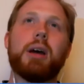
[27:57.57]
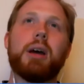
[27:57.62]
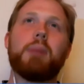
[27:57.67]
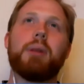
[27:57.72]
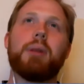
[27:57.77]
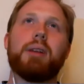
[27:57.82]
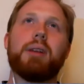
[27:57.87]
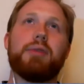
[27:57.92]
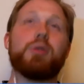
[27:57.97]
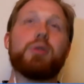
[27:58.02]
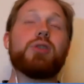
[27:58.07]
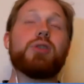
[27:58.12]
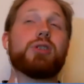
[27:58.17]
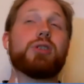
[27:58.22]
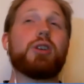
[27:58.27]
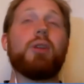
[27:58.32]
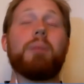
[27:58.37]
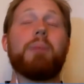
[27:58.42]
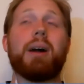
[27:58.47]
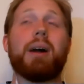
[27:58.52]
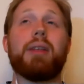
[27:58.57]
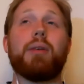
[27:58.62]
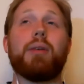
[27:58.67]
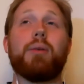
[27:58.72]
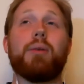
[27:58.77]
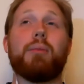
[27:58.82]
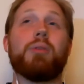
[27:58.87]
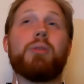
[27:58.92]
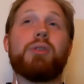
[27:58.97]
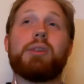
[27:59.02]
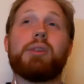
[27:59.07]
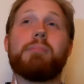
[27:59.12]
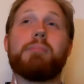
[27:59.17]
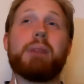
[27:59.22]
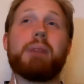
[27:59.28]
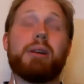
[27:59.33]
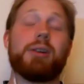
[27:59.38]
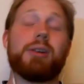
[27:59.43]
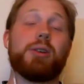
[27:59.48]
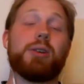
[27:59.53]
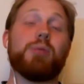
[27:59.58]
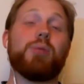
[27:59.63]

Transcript: But if you just go by the American